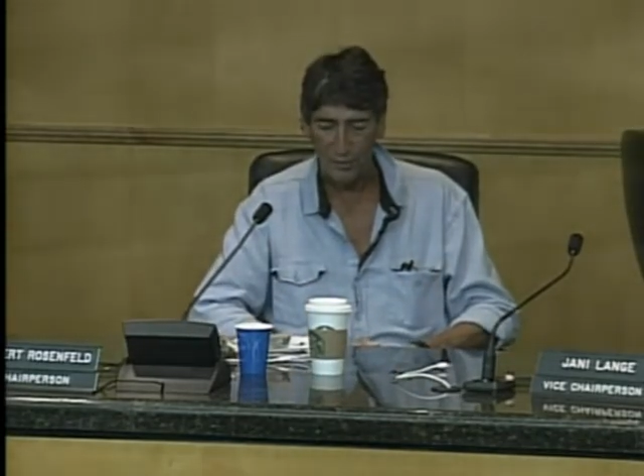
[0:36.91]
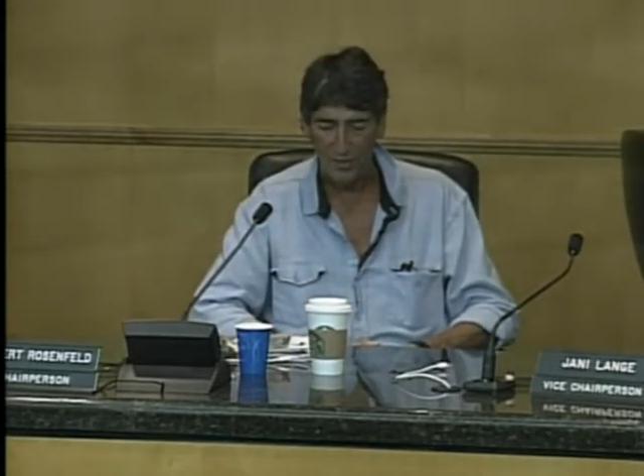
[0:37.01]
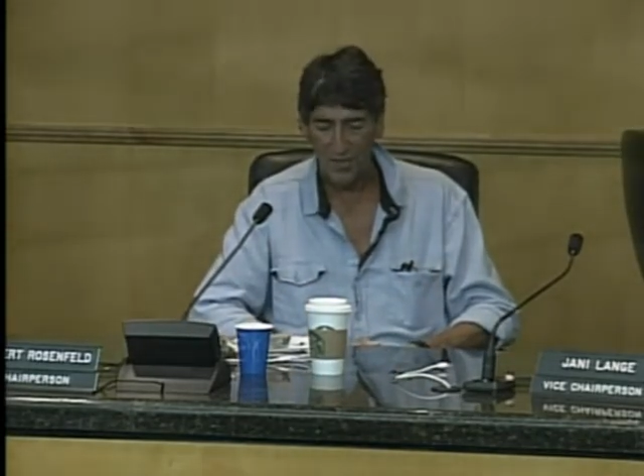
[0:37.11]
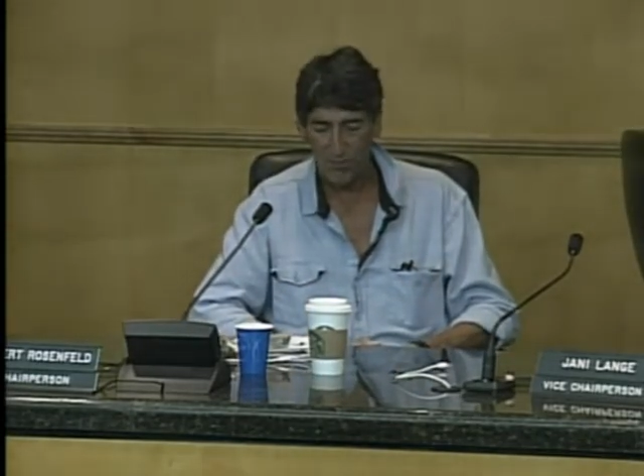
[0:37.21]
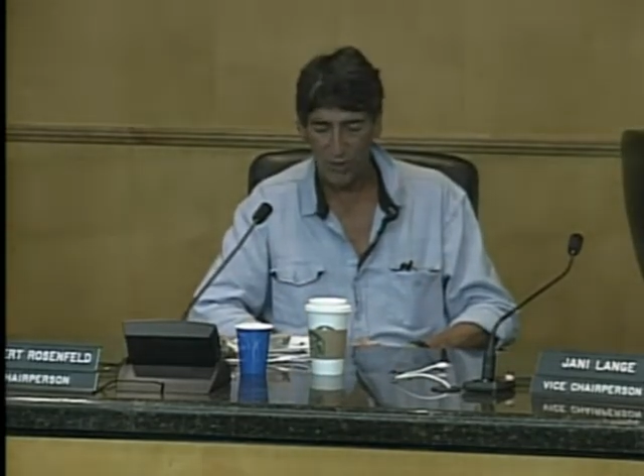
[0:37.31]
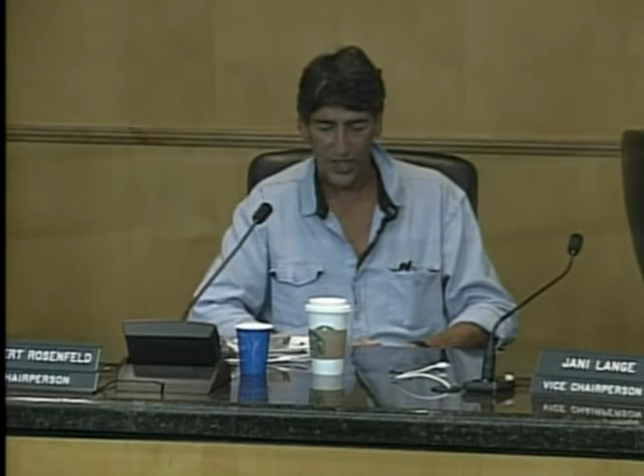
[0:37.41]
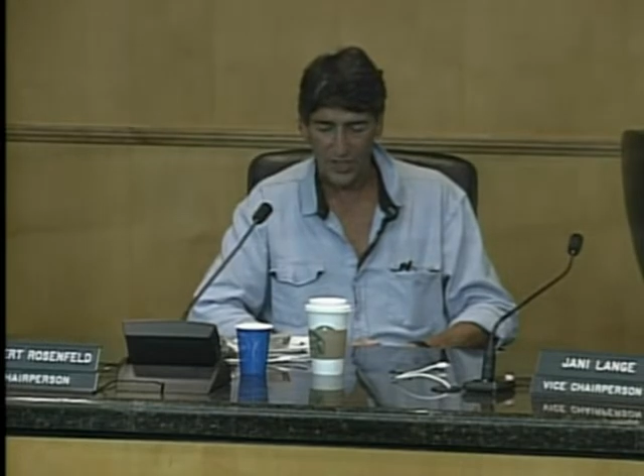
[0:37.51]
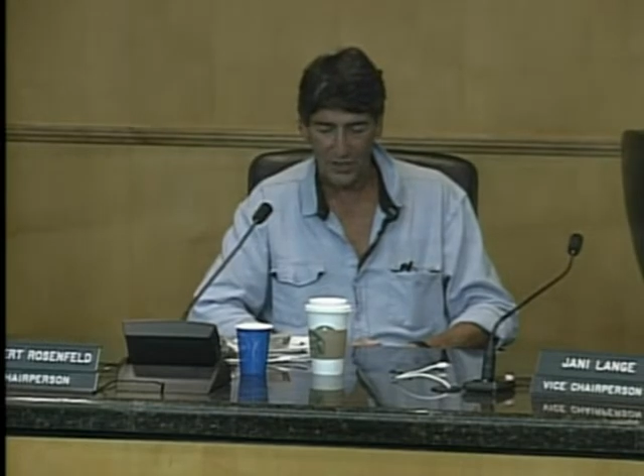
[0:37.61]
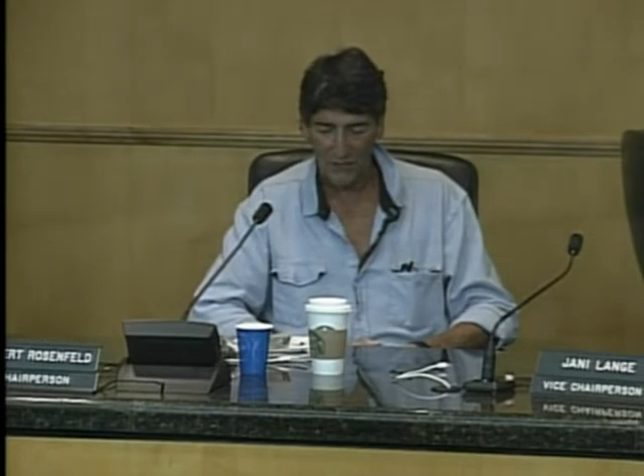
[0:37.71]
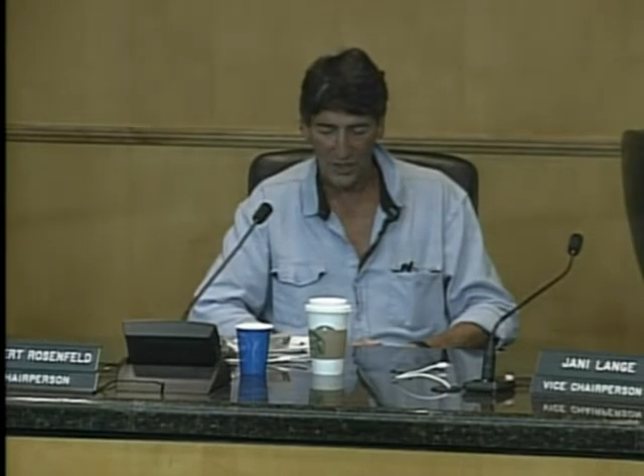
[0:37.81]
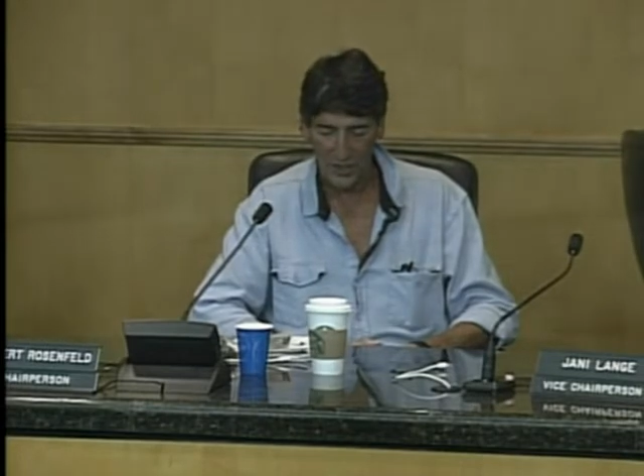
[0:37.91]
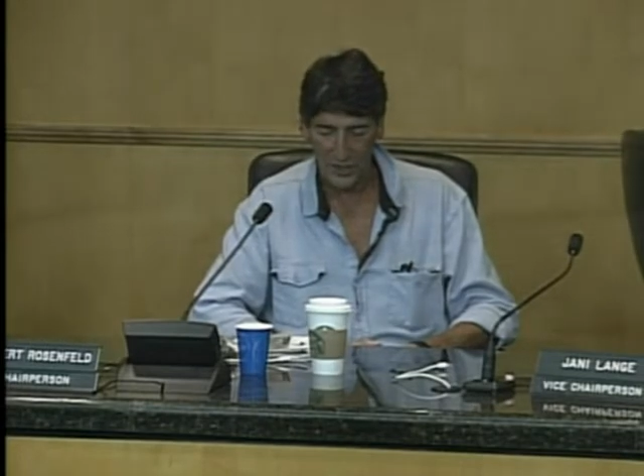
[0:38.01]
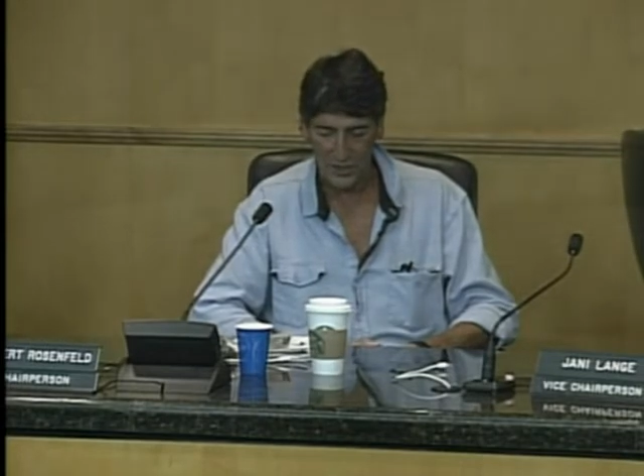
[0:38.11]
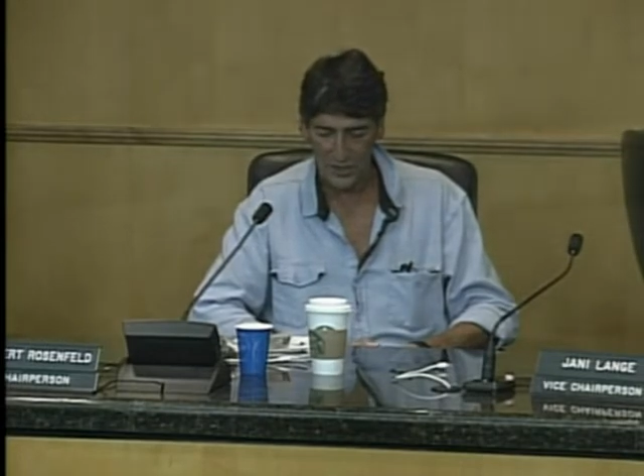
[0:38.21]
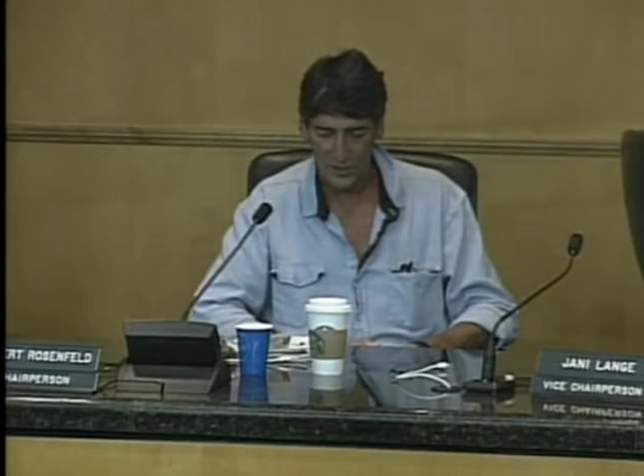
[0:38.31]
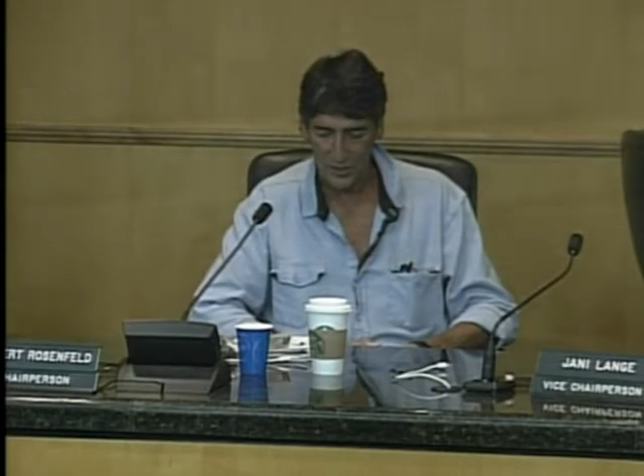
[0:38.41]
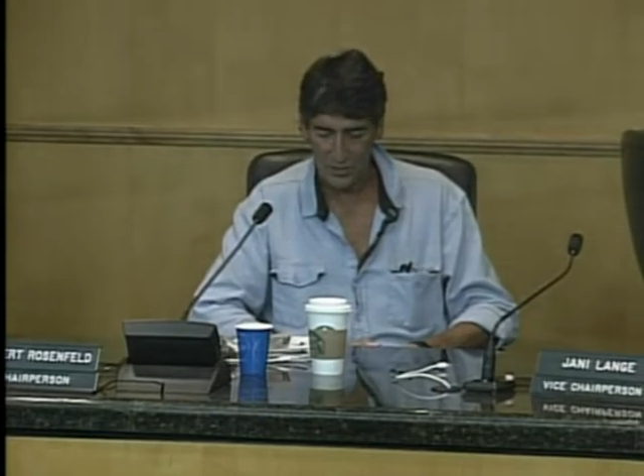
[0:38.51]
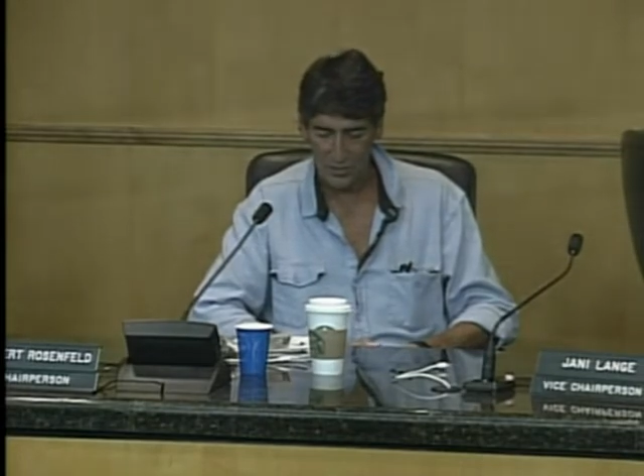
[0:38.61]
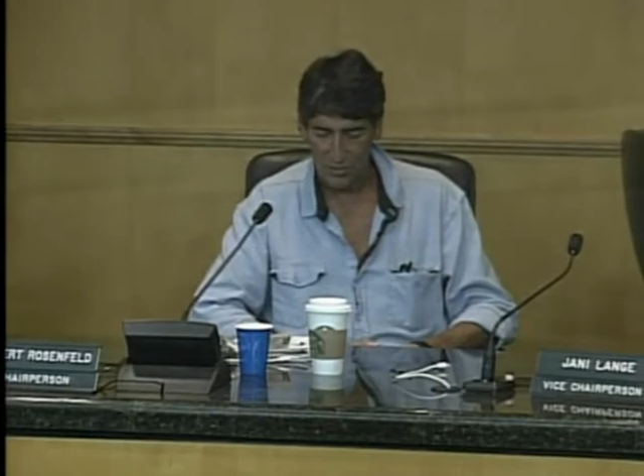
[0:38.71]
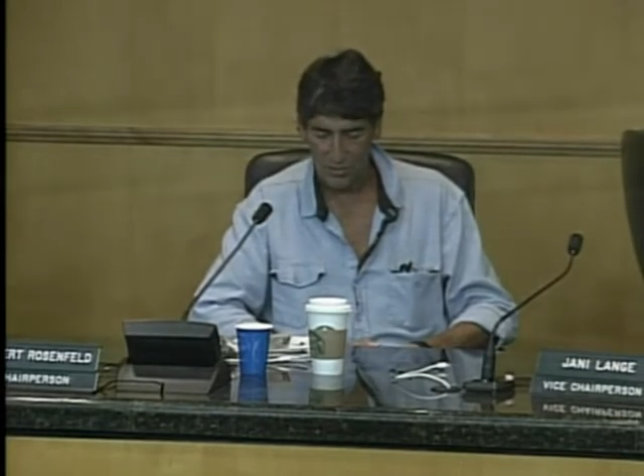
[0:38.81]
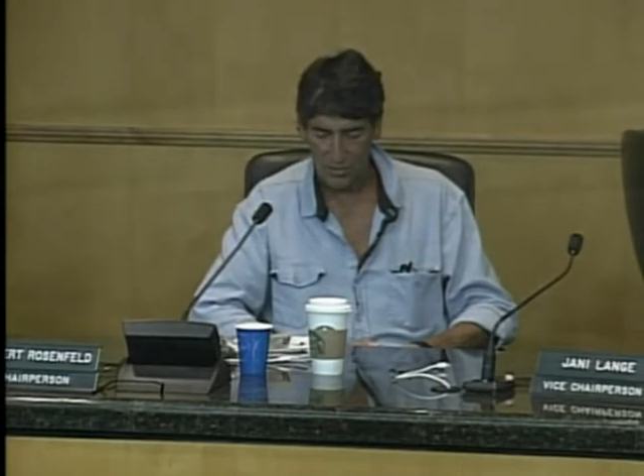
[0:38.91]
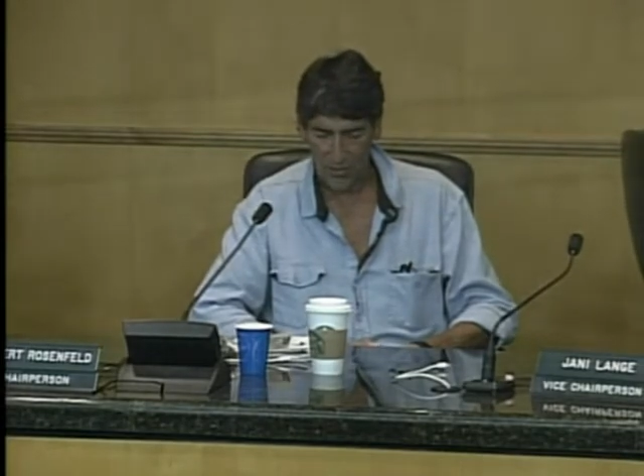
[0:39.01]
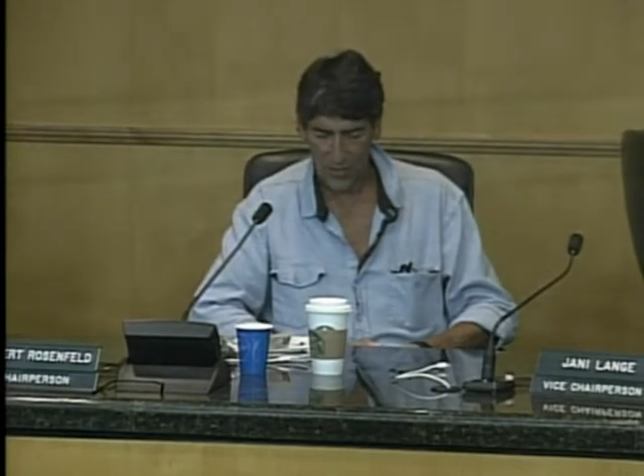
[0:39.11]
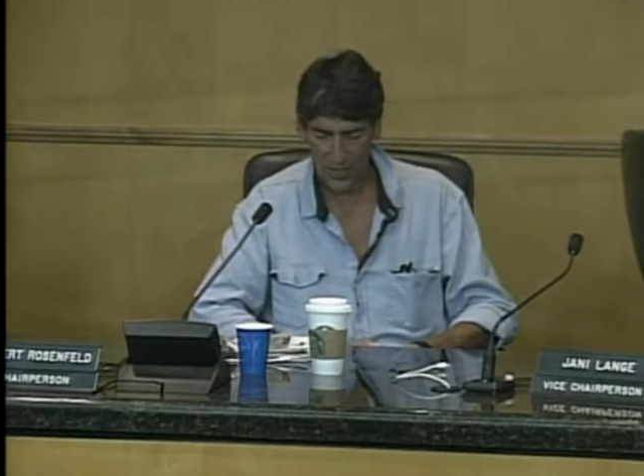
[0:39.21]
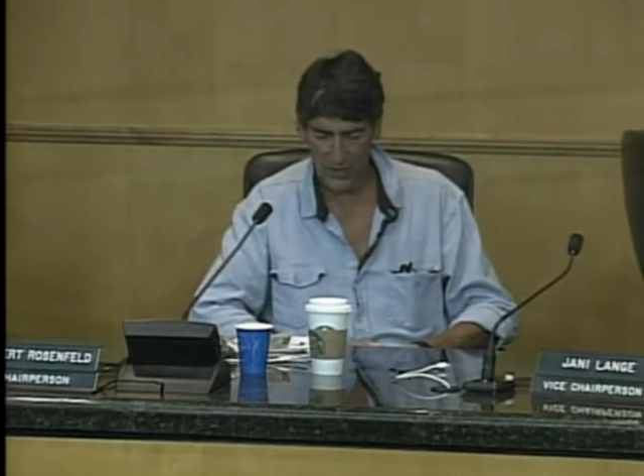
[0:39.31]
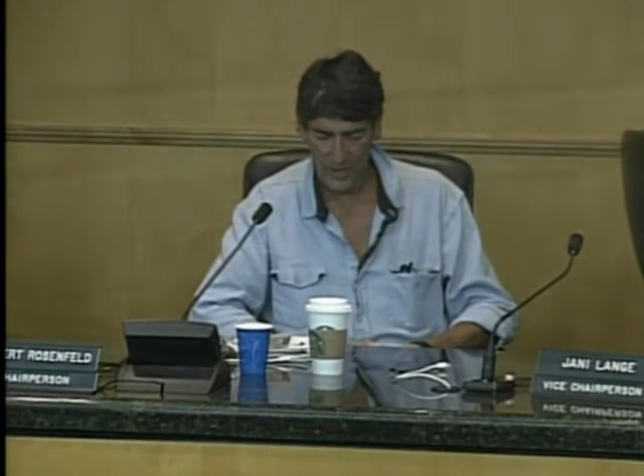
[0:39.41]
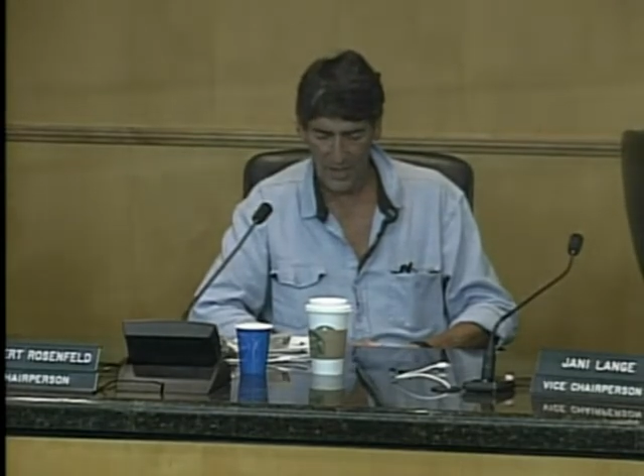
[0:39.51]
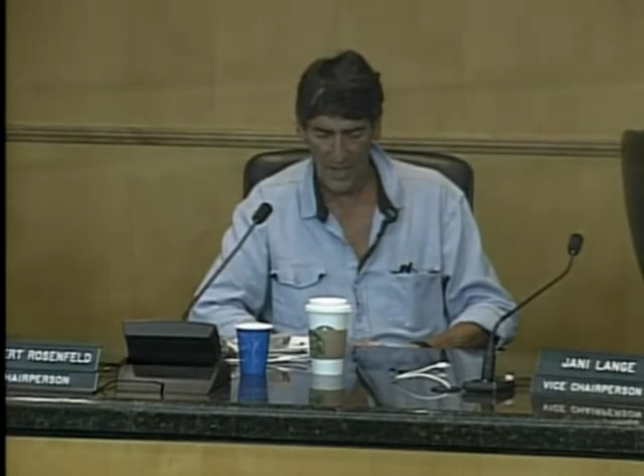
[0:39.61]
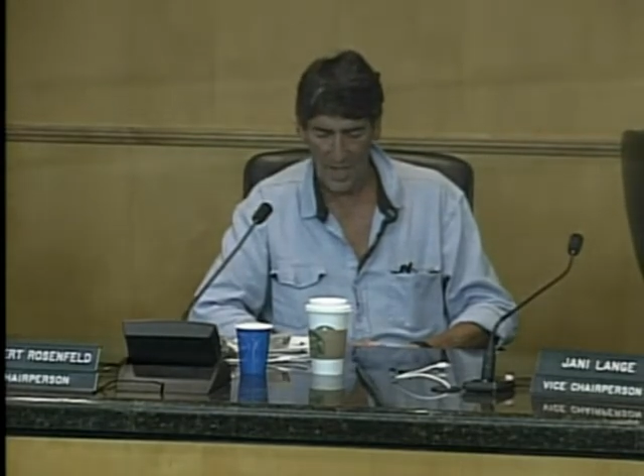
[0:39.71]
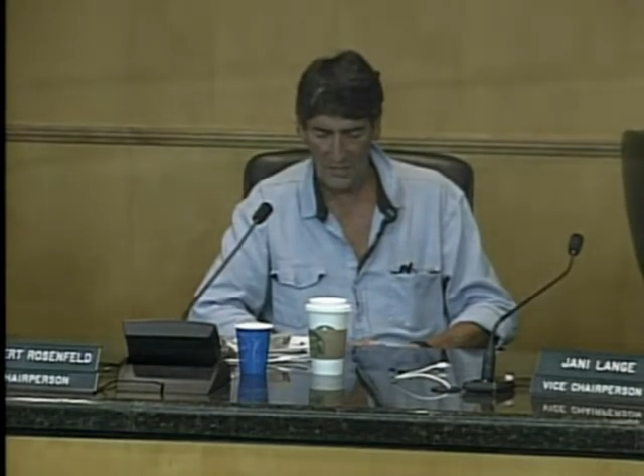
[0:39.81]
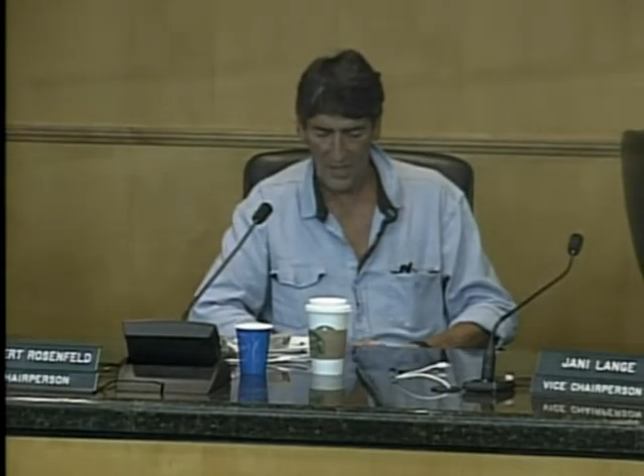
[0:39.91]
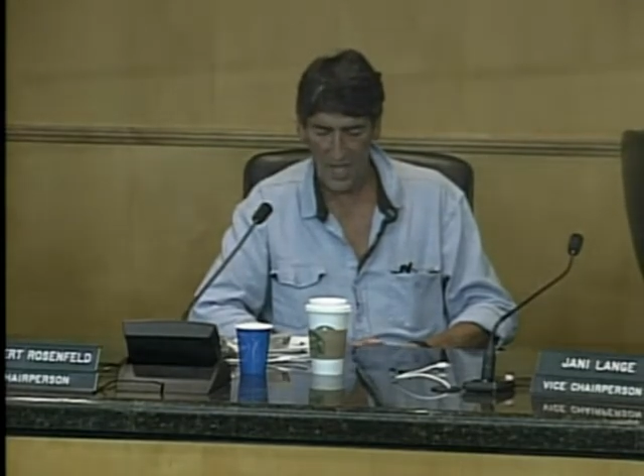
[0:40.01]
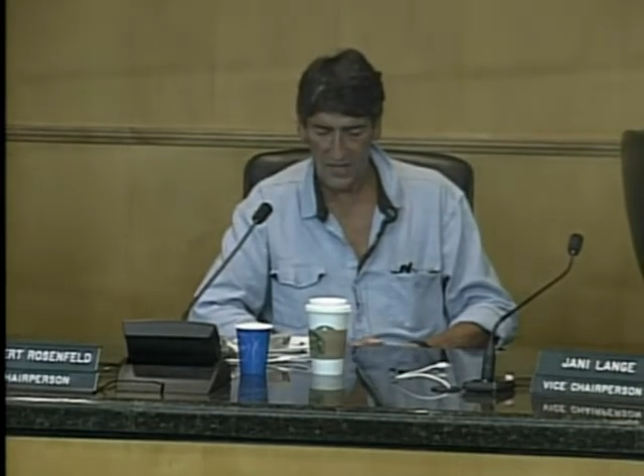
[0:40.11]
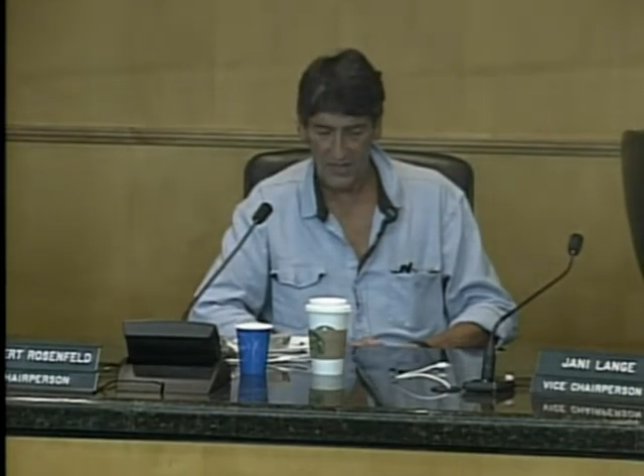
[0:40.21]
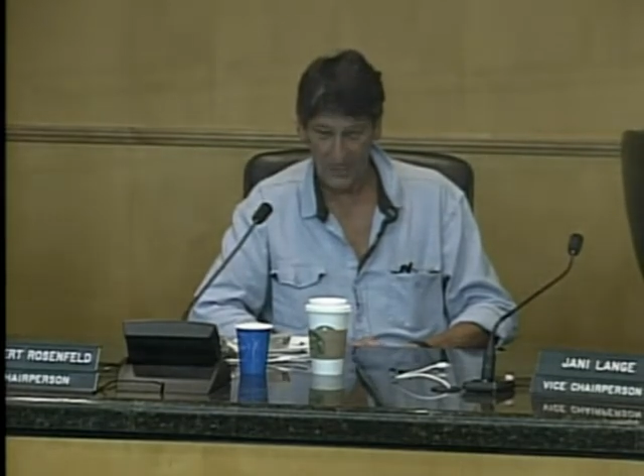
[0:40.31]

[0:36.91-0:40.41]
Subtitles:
with a Pledge of Allegiance or anything like that.